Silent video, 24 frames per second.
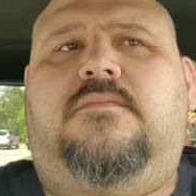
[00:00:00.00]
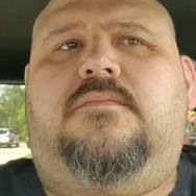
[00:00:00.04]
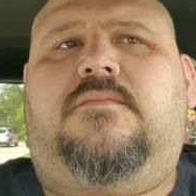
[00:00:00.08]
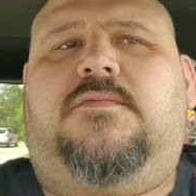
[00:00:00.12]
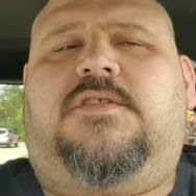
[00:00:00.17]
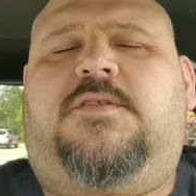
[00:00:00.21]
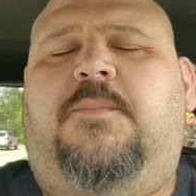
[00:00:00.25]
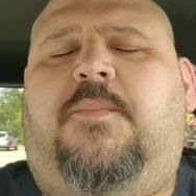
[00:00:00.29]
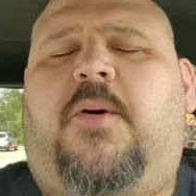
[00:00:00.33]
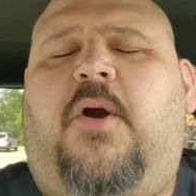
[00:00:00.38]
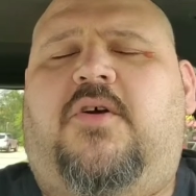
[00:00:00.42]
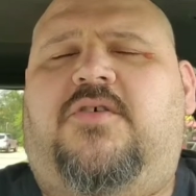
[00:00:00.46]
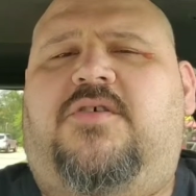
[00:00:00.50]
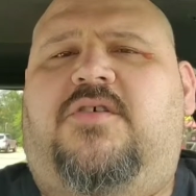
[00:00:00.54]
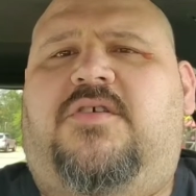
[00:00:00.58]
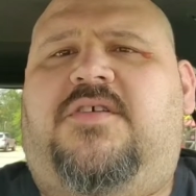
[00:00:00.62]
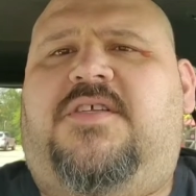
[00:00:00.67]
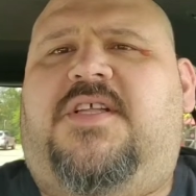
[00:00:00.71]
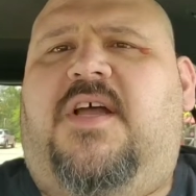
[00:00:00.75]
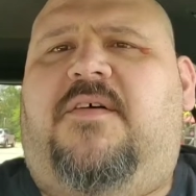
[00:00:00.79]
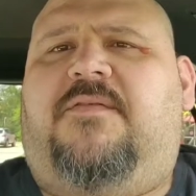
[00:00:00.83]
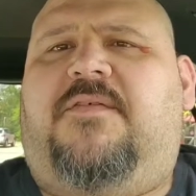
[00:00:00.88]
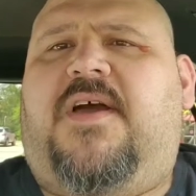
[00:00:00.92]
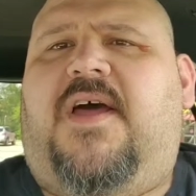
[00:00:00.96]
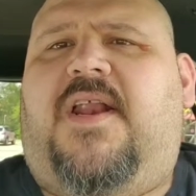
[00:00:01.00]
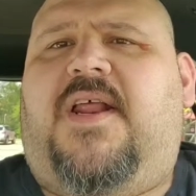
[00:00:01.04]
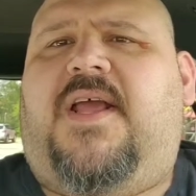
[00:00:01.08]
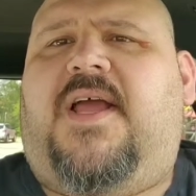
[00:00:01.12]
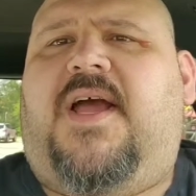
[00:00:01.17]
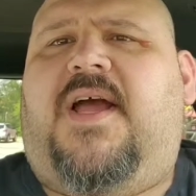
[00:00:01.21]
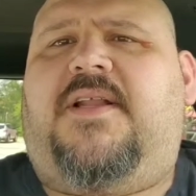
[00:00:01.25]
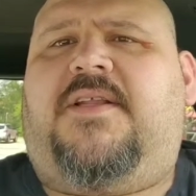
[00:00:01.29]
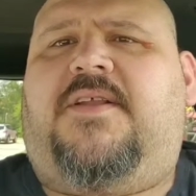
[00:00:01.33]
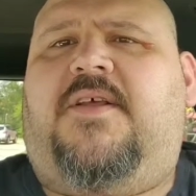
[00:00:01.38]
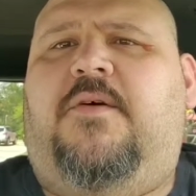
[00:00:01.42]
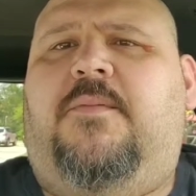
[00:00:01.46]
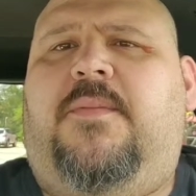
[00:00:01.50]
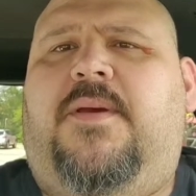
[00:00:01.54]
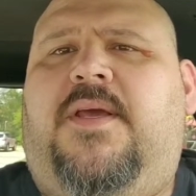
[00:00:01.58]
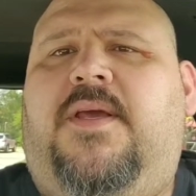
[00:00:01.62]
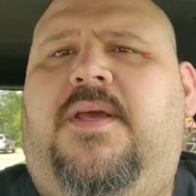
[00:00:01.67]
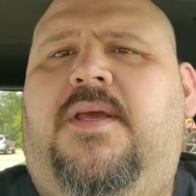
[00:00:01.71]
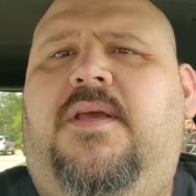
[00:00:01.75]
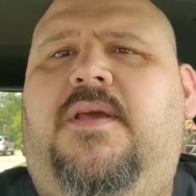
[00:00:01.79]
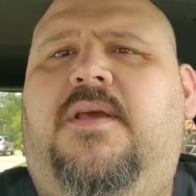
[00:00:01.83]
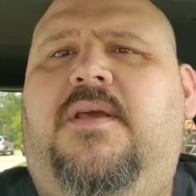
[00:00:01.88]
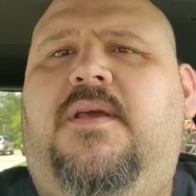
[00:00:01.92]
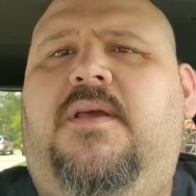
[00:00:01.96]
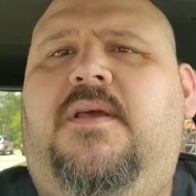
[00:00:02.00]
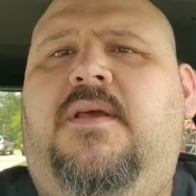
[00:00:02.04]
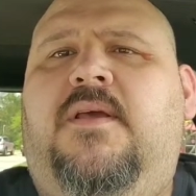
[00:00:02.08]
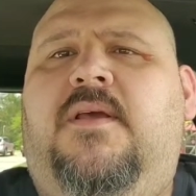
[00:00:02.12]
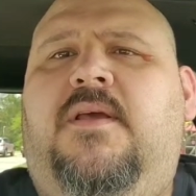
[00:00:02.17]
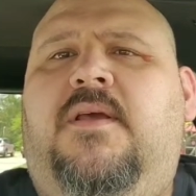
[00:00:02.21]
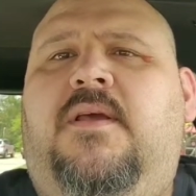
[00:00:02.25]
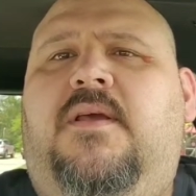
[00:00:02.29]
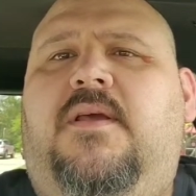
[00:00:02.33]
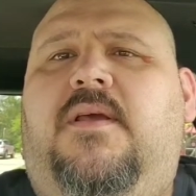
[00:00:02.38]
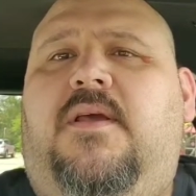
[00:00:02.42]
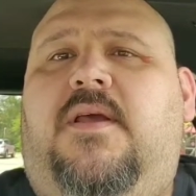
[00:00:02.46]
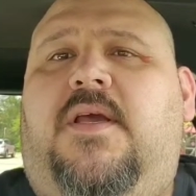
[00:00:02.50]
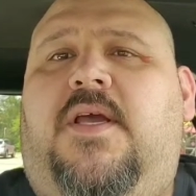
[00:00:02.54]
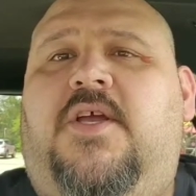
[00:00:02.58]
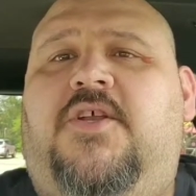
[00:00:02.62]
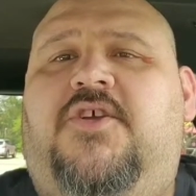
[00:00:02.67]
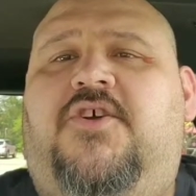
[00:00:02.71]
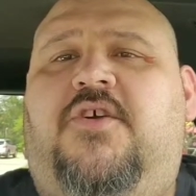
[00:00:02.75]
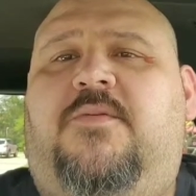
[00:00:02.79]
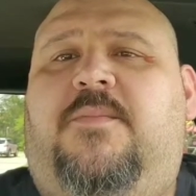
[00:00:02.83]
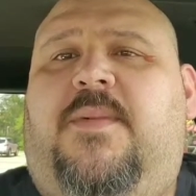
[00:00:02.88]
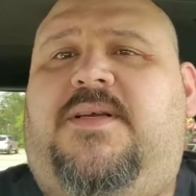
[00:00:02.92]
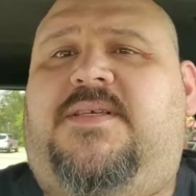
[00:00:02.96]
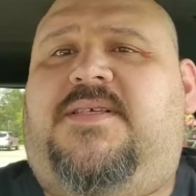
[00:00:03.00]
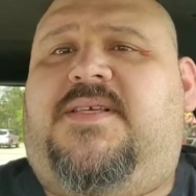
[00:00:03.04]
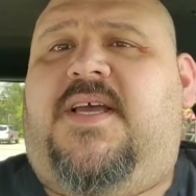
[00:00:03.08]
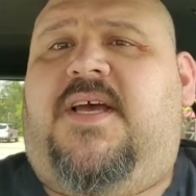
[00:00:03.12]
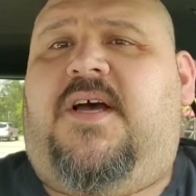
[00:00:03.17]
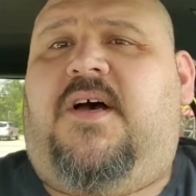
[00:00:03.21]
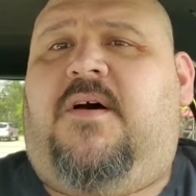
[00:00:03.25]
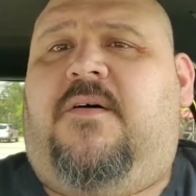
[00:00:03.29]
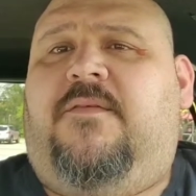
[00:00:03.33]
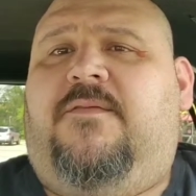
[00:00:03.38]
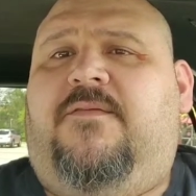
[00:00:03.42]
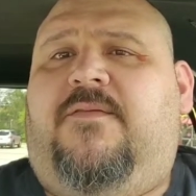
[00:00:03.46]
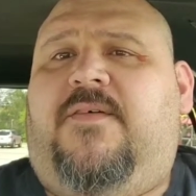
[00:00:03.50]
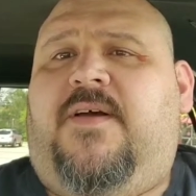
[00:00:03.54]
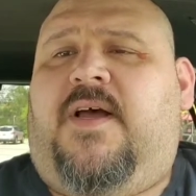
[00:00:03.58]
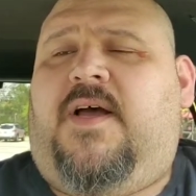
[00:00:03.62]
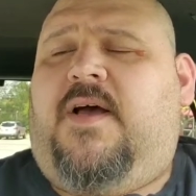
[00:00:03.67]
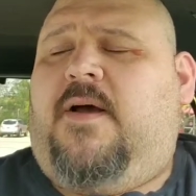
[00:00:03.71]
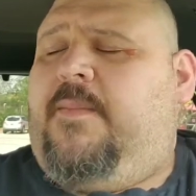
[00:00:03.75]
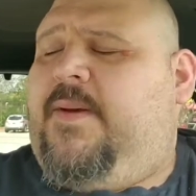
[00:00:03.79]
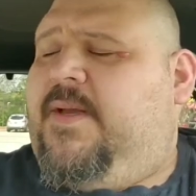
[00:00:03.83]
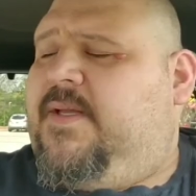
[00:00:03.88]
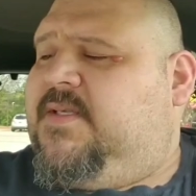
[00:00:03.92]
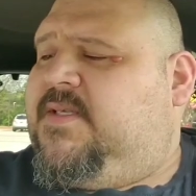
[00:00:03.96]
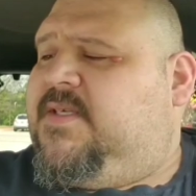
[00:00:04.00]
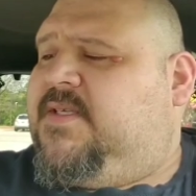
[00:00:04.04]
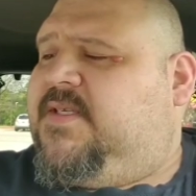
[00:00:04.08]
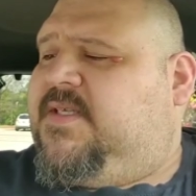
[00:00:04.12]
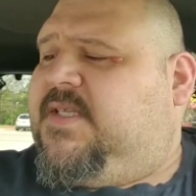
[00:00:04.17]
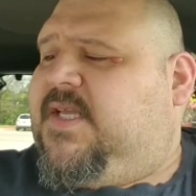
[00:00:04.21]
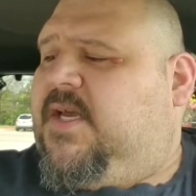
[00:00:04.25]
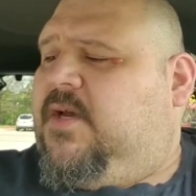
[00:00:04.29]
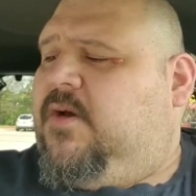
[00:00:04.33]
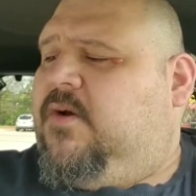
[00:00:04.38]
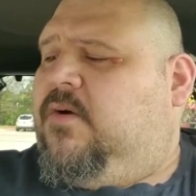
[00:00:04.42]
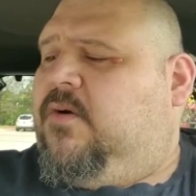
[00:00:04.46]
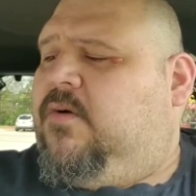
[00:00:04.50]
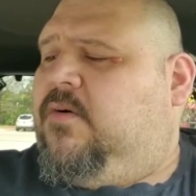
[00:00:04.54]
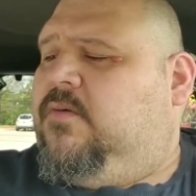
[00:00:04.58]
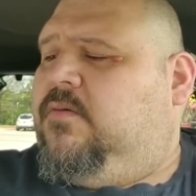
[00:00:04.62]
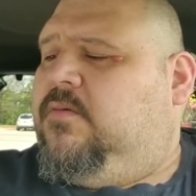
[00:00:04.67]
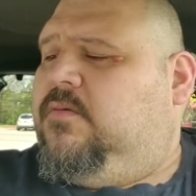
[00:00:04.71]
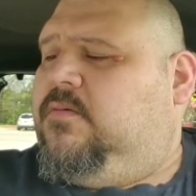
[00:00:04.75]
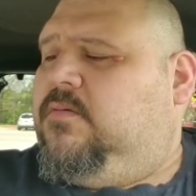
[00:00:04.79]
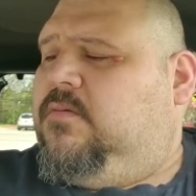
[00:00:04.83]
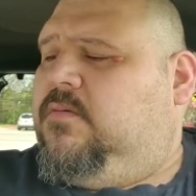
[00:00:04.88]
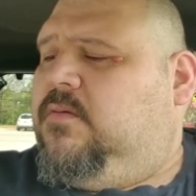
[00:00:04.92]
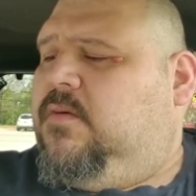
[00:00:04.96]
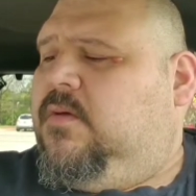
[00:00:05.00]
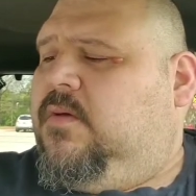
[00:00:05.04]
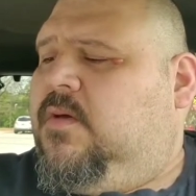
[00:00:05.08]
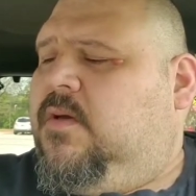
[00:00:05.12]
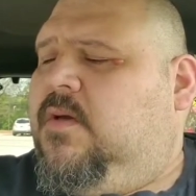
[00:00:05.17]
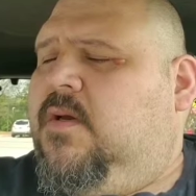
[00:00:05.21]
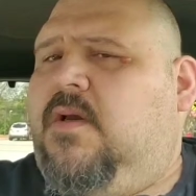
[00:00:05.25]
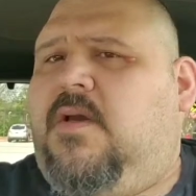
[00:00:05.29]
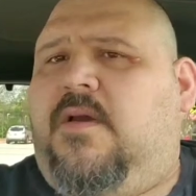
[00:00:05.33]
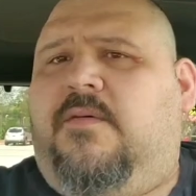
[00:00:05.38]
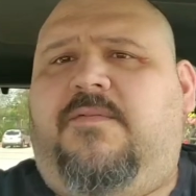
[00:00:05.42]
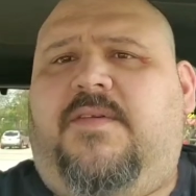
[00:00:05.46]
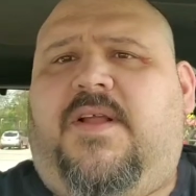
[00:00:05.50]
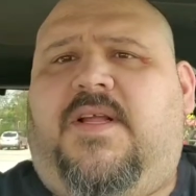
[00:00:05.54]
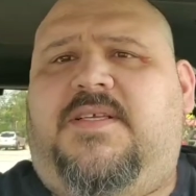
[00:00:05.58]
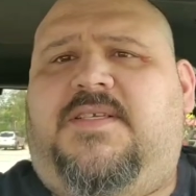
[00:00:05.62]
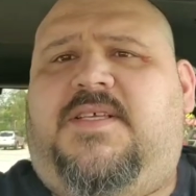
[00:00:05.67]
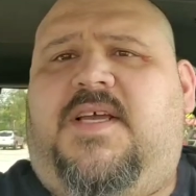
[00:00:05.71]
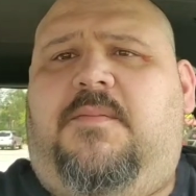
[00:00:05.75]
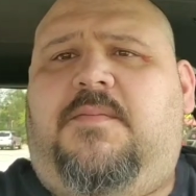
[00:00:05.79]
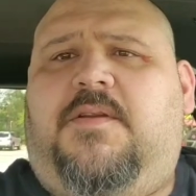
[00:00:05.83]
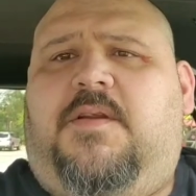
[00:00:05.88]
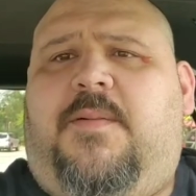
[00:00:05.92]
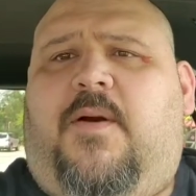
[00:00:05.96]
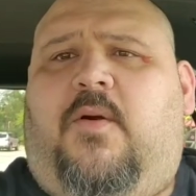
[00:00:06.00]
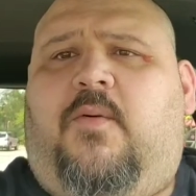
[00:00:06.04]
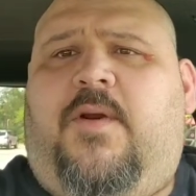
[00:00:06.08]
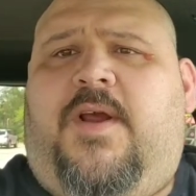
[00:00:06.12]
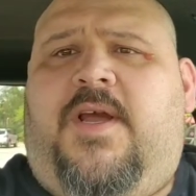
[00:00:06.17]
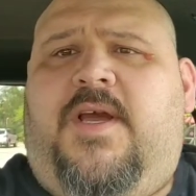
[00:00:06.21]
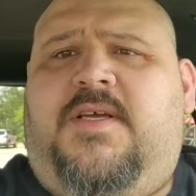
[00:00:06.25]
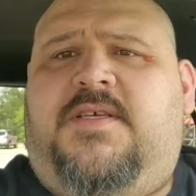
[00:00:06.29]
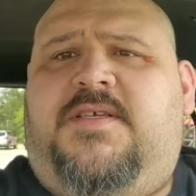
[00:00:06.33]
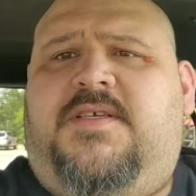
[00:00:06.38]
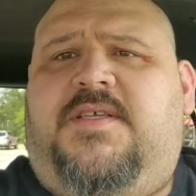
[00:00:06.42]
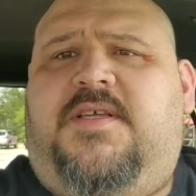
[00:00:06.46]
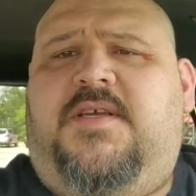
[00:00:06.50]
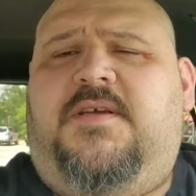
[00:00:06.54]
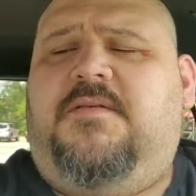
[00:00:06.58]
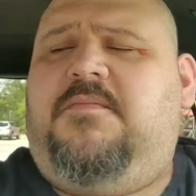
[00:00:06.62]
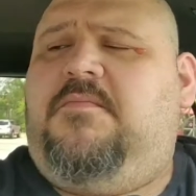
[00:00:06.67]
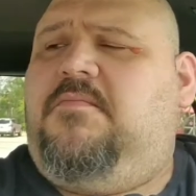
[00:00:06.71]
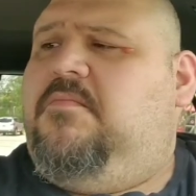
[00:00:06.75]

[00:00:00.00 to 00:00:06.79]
some personal stuff kind of got to me. Injured myself. Um, it's still done something to my wrist.